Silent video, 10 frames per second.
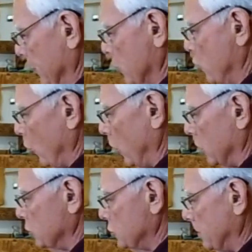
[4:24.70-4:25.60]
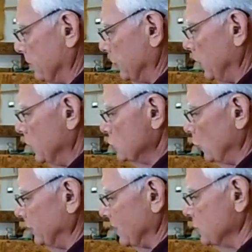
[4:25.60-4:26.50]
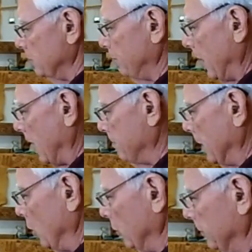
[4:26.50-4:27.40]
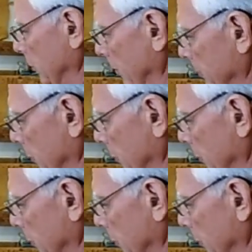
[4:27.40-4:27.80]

of the jaws, so it doesn't pop out. Oh,